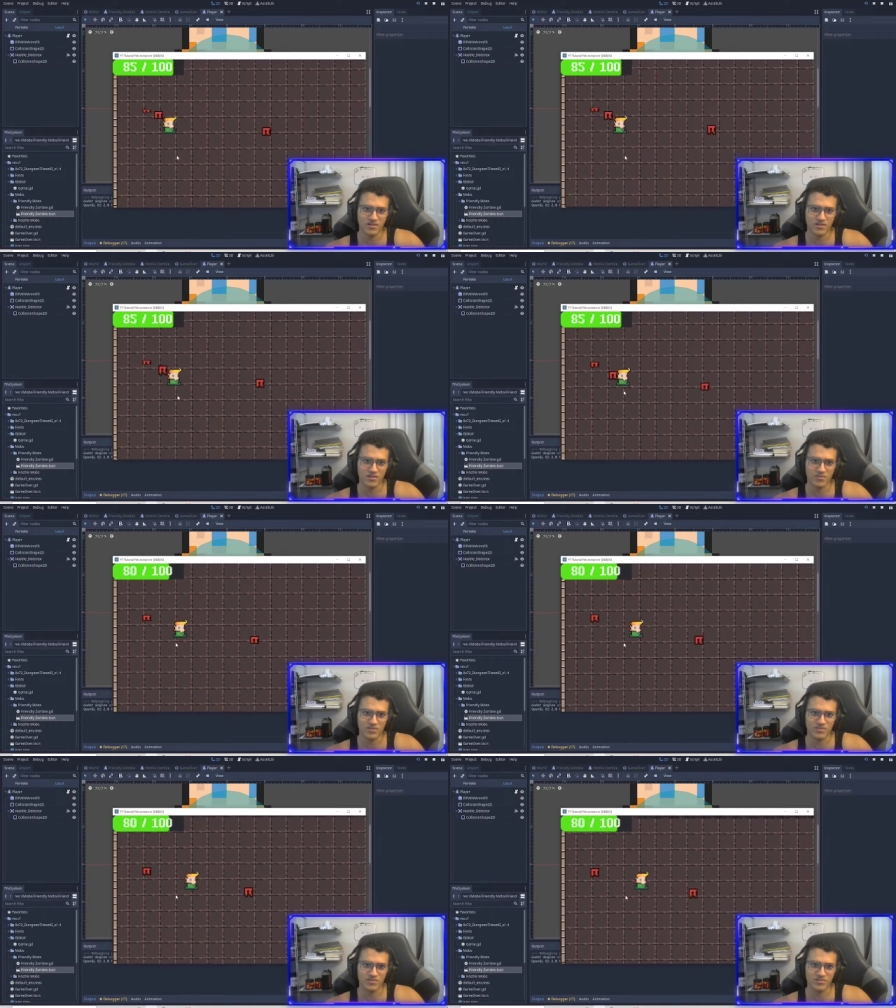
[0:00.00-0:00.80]
Um,
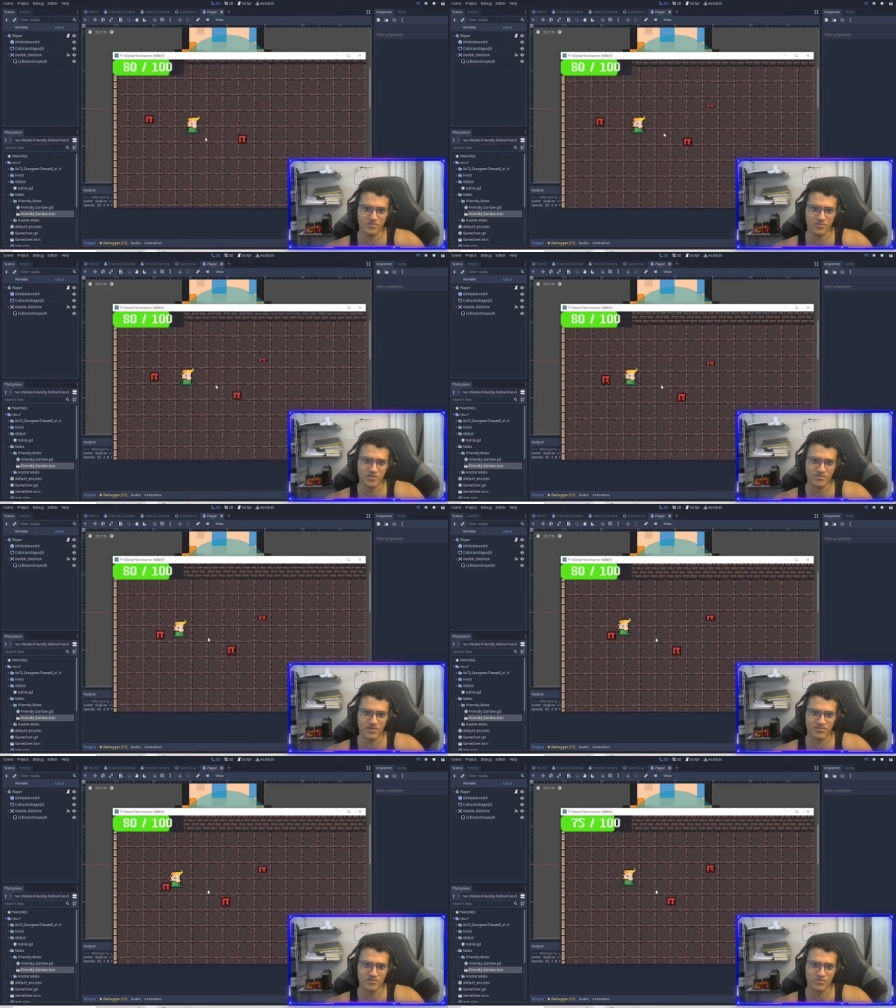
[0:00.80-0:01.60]
but this is what I
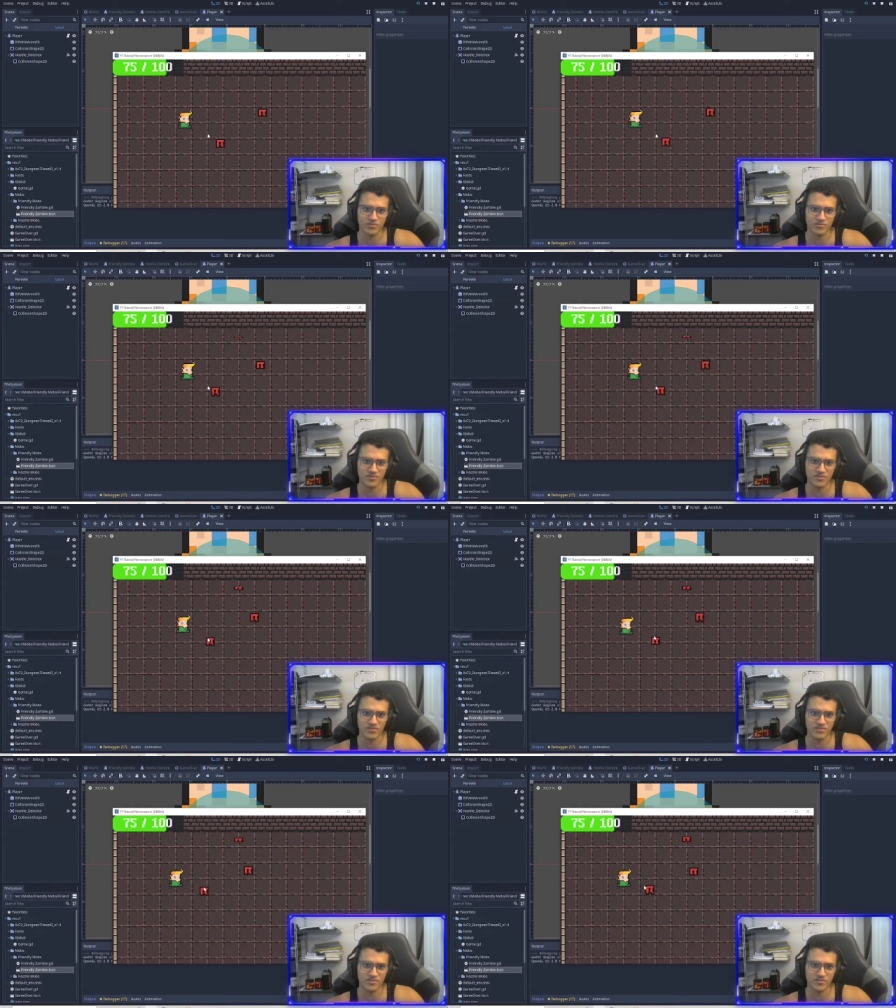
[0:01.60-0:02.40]
found is most
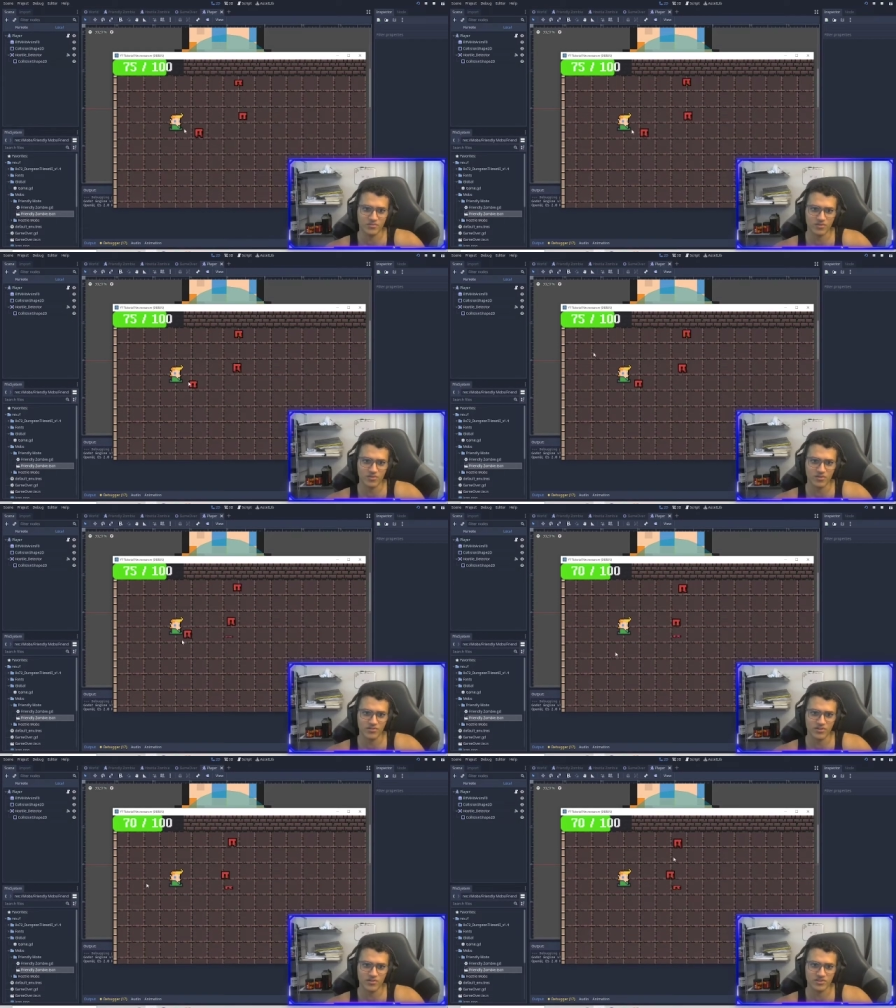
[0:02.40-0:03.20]
consistent with all
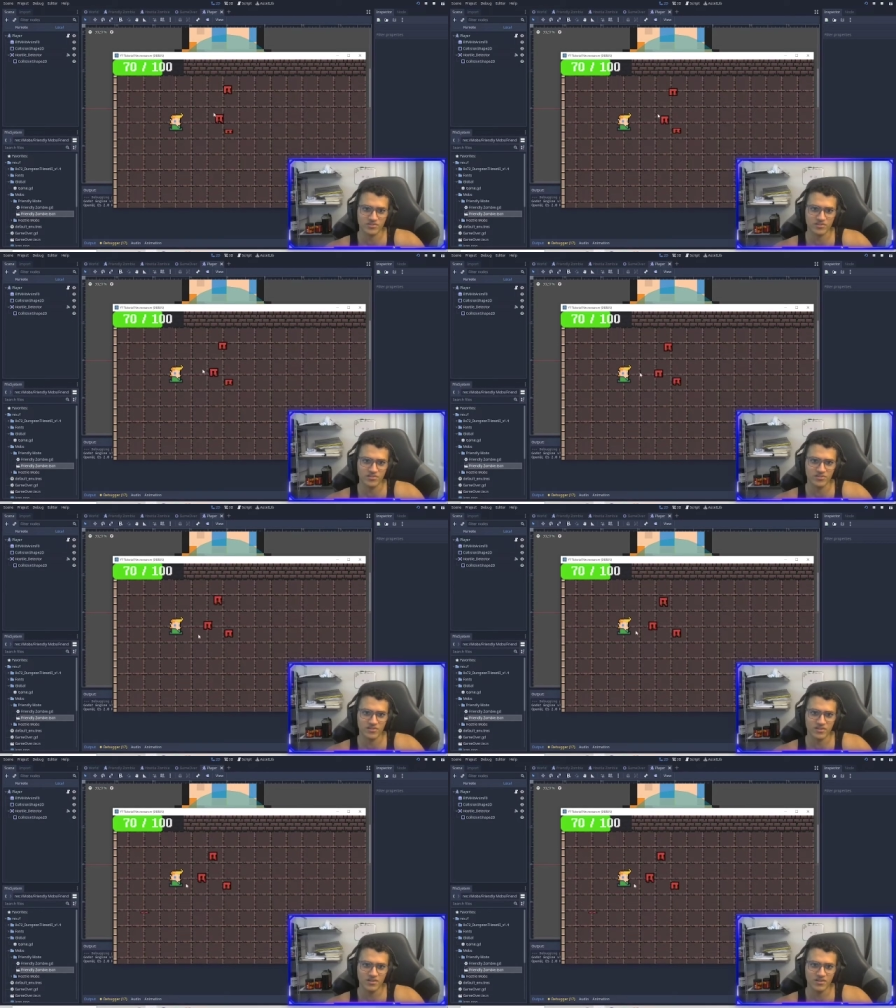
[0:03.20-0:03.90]
directions